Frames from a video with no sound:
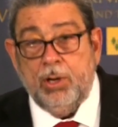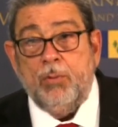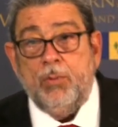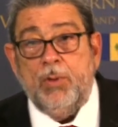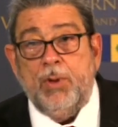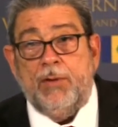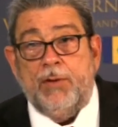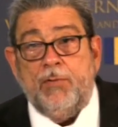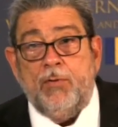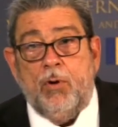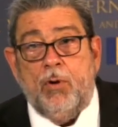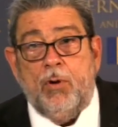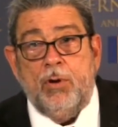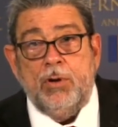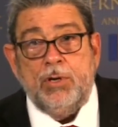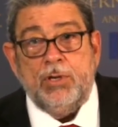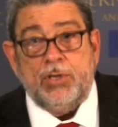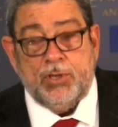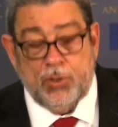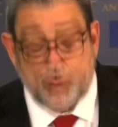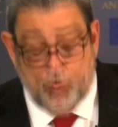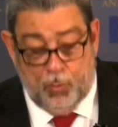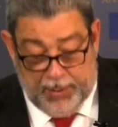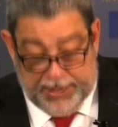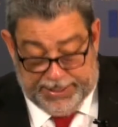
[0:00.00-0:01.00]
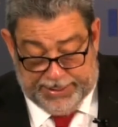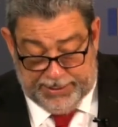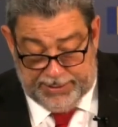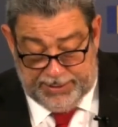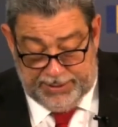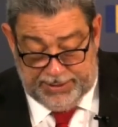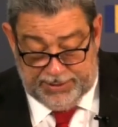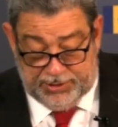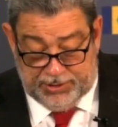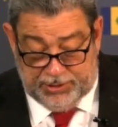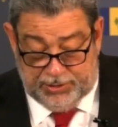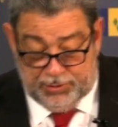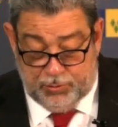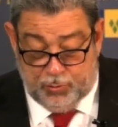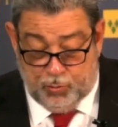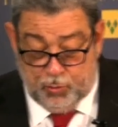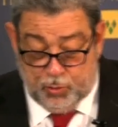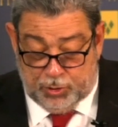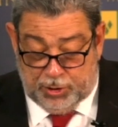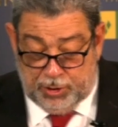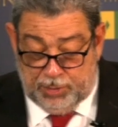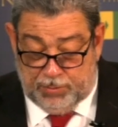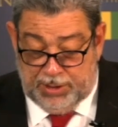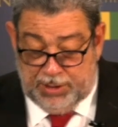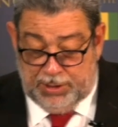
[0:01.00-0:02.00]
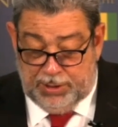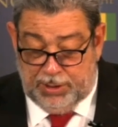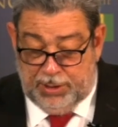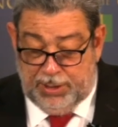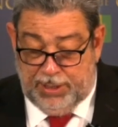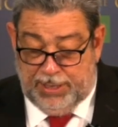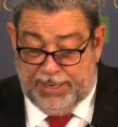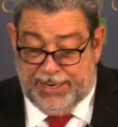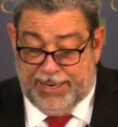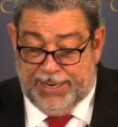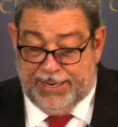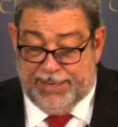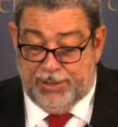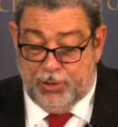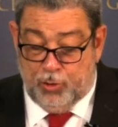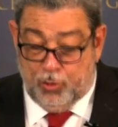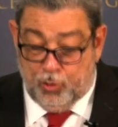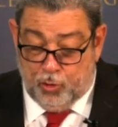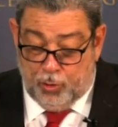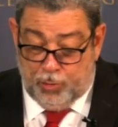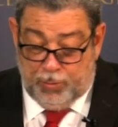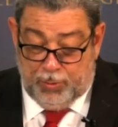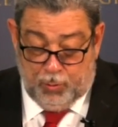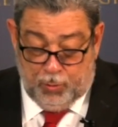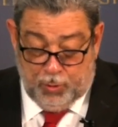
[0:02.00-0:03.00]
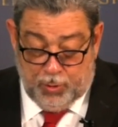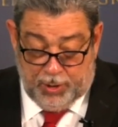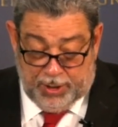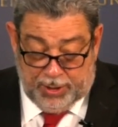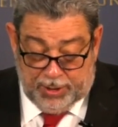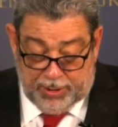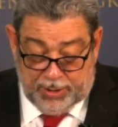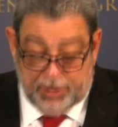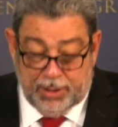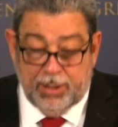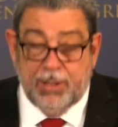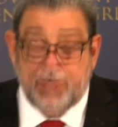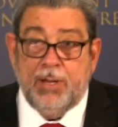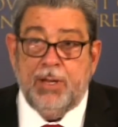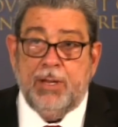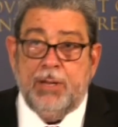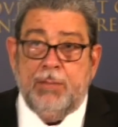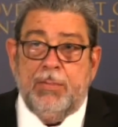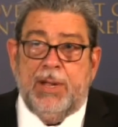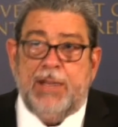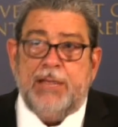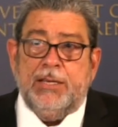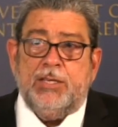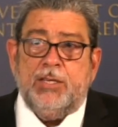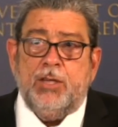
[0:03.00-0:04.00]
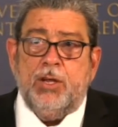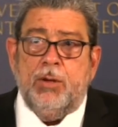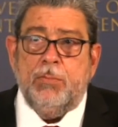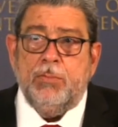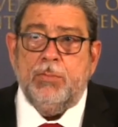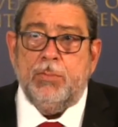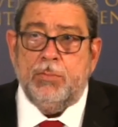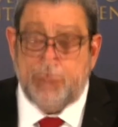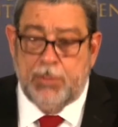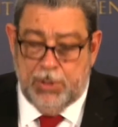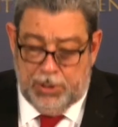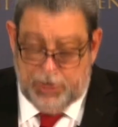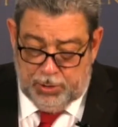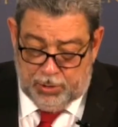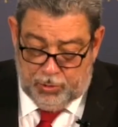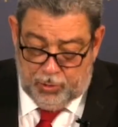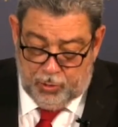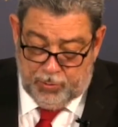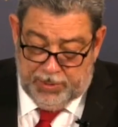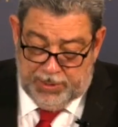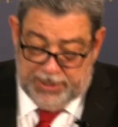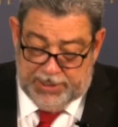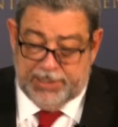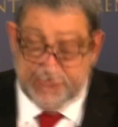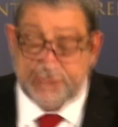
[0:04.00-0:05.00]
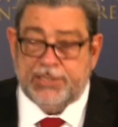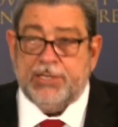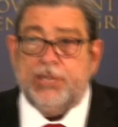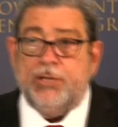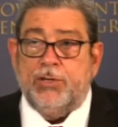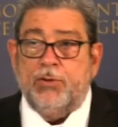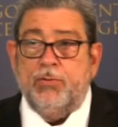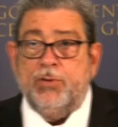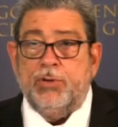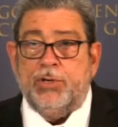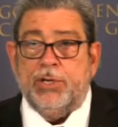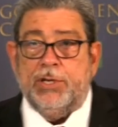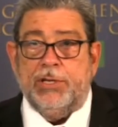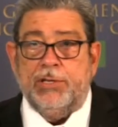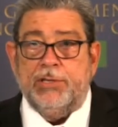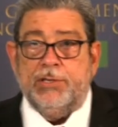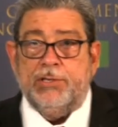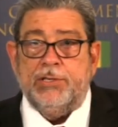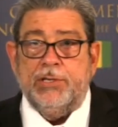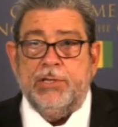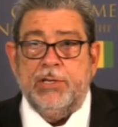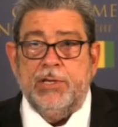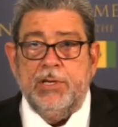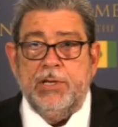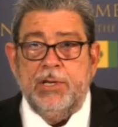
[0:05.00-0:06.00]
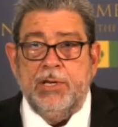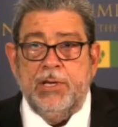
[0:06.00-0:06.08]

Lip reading: we have also witnessed notable and noble work by some global institutions,